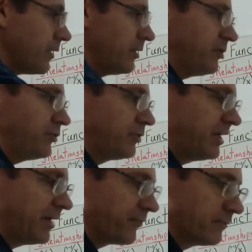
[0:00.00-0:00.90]
you
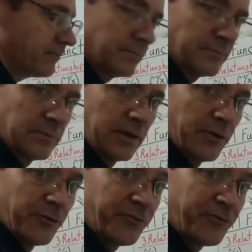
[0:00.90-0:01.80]
get
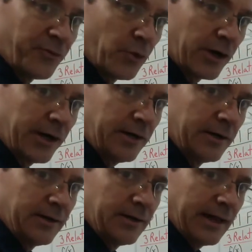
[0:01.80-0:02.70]
4
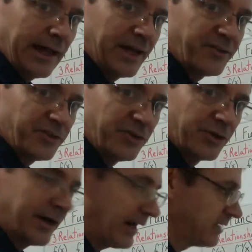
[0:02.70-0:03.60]
as
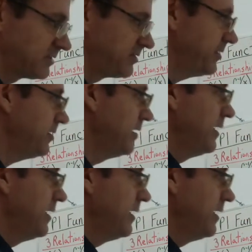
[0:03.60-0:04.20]
your answer.